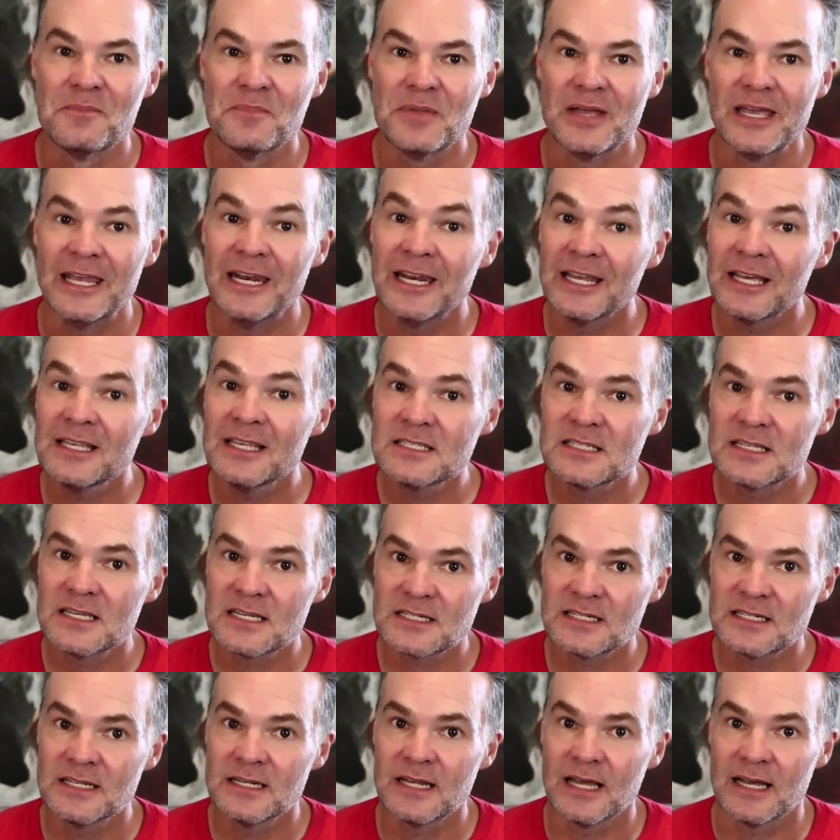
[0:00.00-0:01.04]

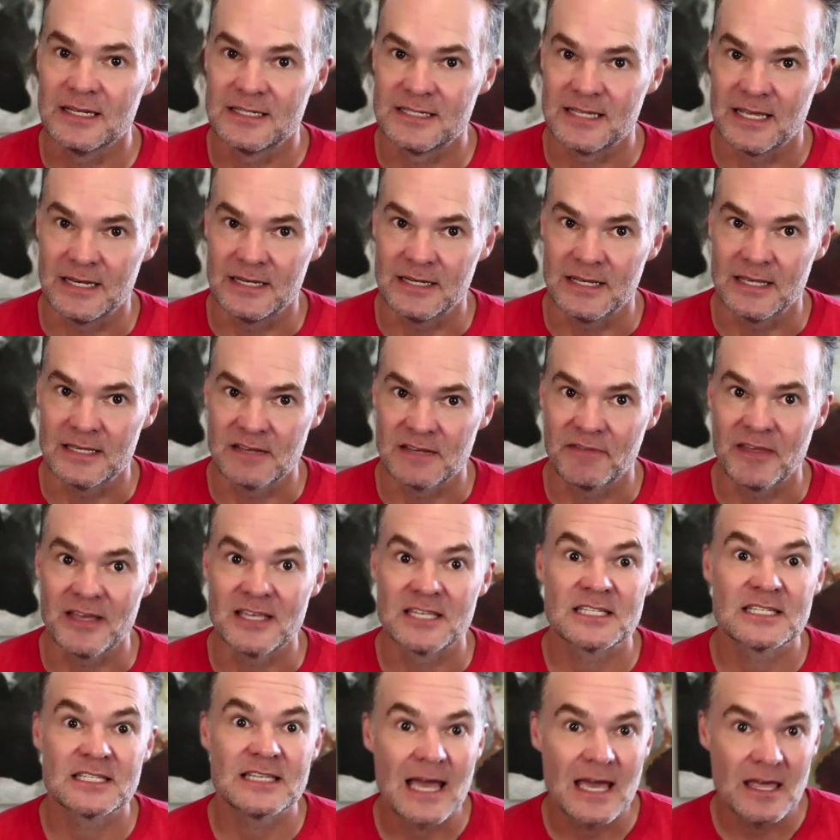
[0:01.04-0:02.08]
inconsistent attendance, if they
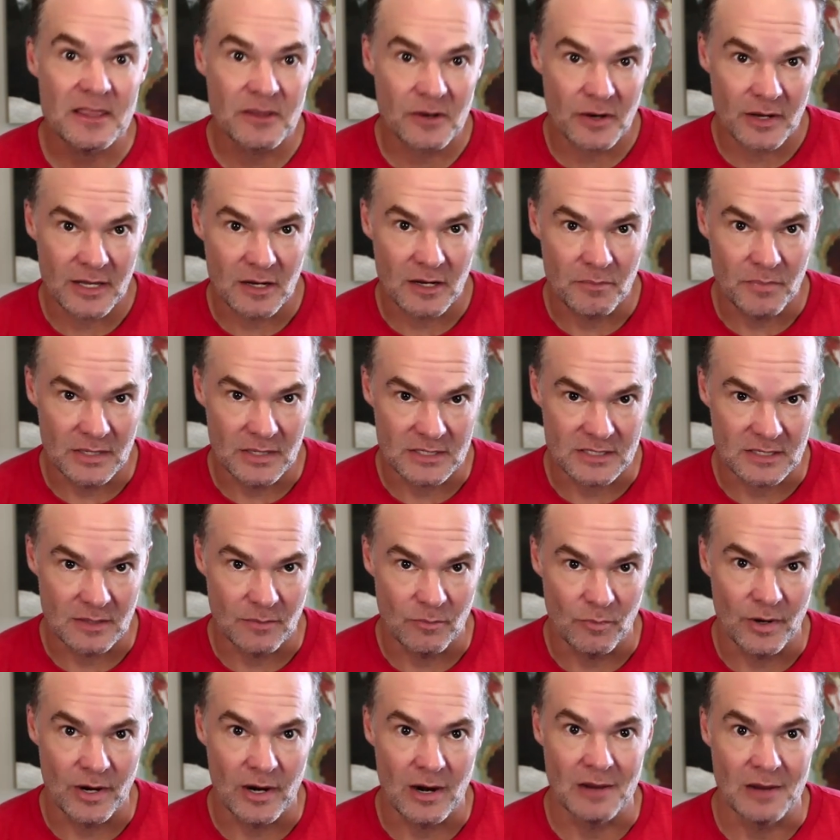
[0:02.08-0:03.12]
say they're going to be
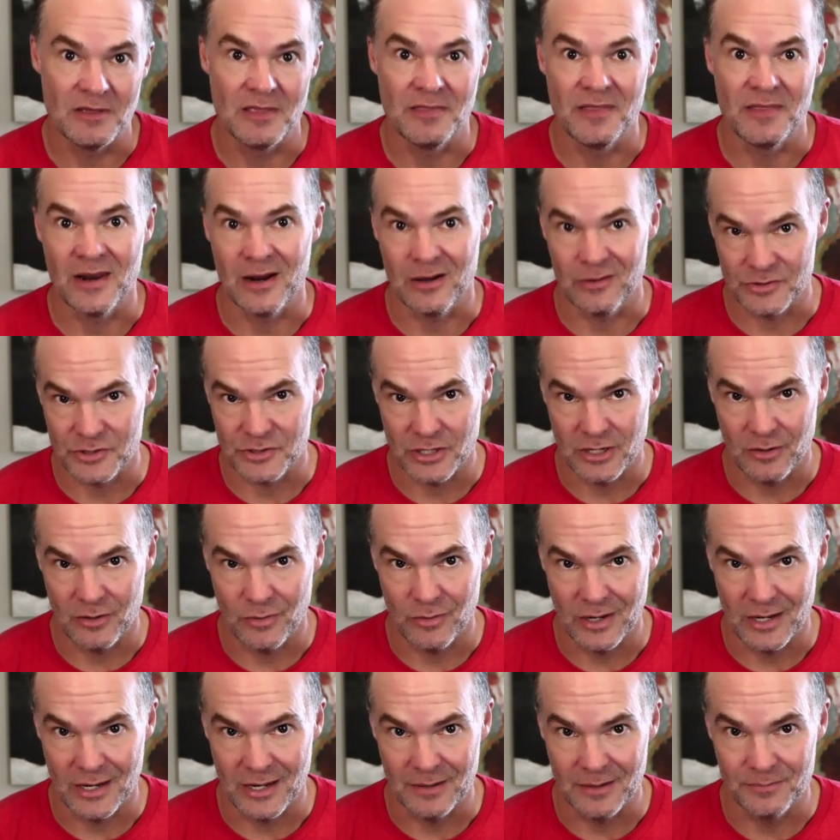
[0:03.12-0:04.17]
somewhere and then they don't
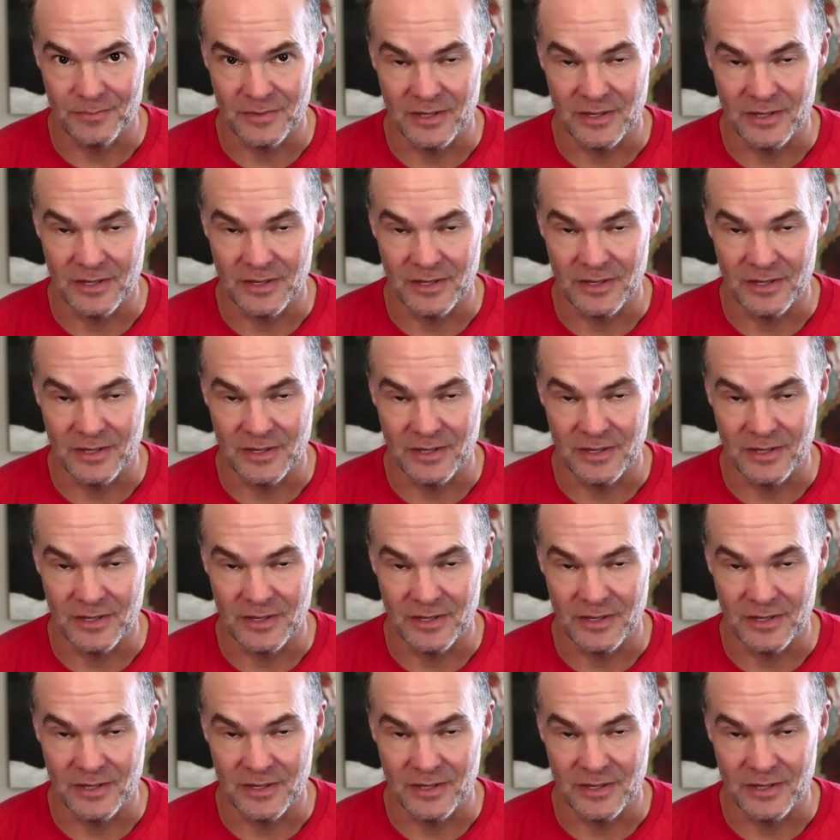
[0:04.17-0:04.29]
show up,